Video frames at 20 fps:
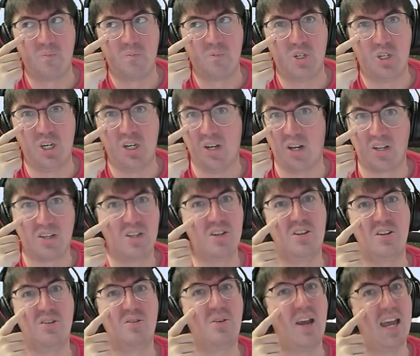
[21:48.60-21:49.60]
She doesn't
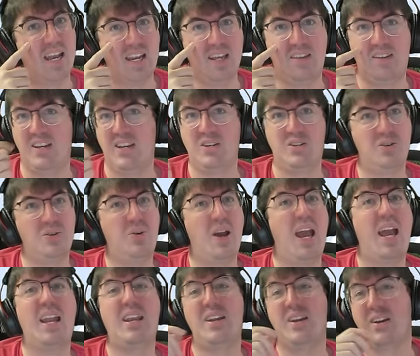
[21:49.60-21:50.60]
do anything to
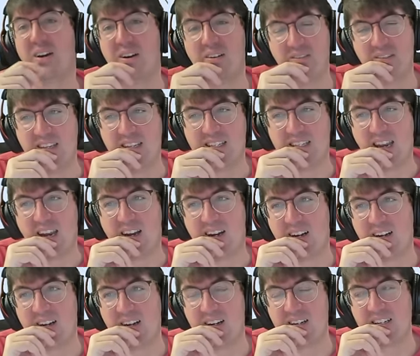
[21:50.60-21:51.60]
any of these
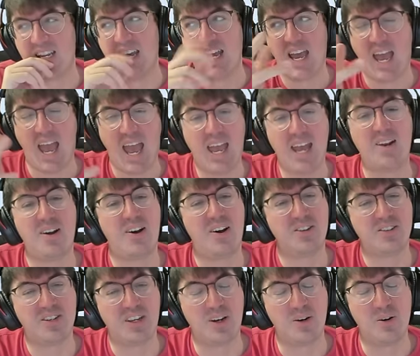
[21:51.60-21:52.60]
characters. And
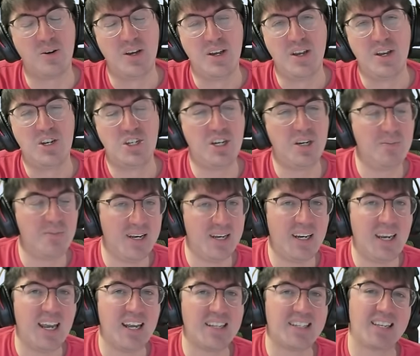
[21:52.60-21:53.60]
also, she
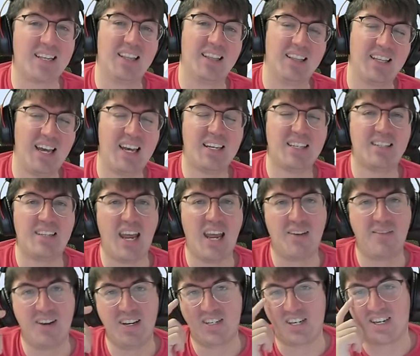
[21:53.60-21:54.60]
mitigates less
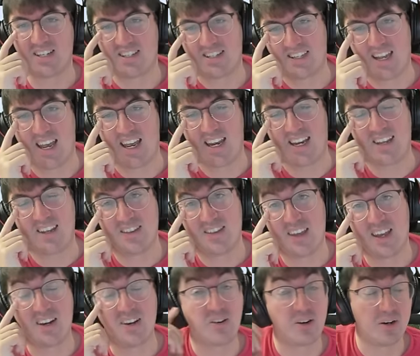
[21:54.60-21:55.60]
damage as a tank
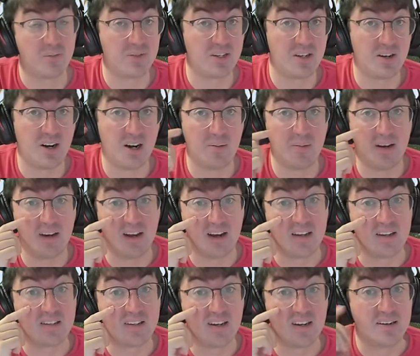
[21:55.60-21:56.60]
than Crimson Armin
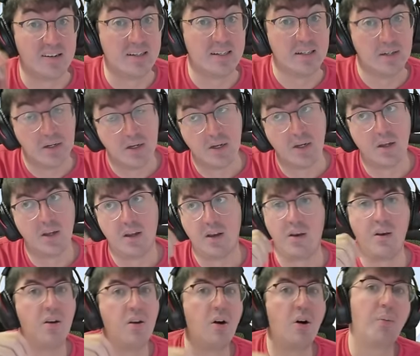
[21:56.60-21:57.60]
does. So,
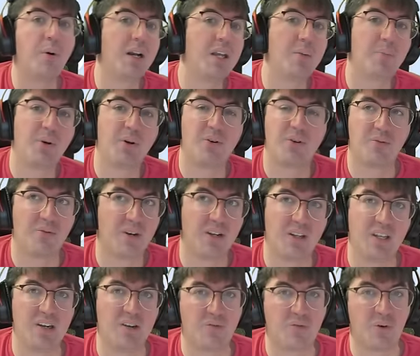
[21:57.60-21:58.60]
nobody pulled
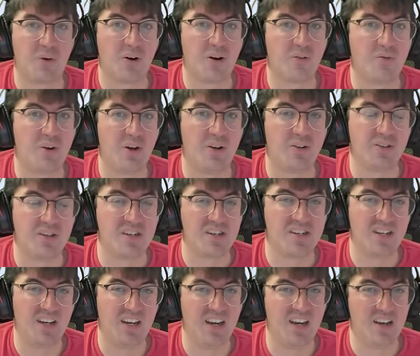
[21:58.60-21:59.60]
really for Fallen
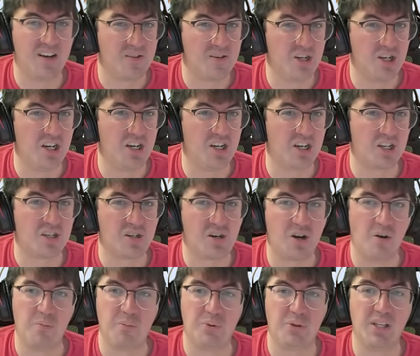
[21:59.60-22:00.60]
Cecilia. She just
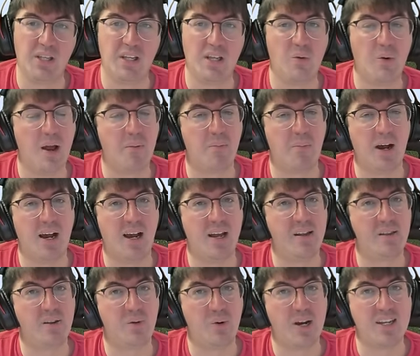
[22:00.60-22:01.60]
completely went by
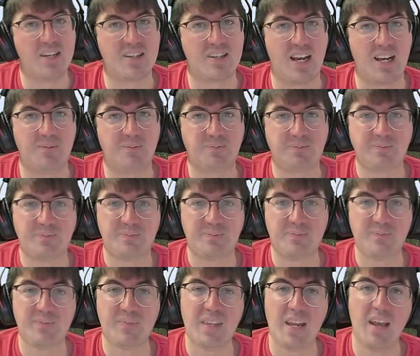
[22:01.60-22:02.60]
the wayside.
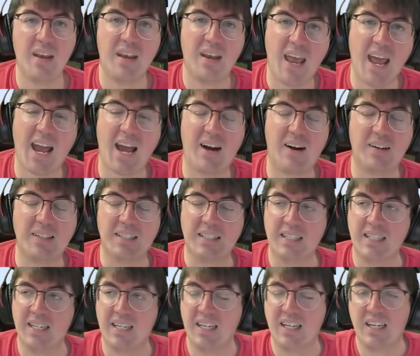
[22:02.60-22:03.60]
Now,
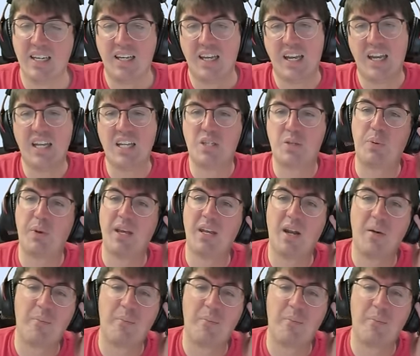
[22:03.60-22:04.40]
it's been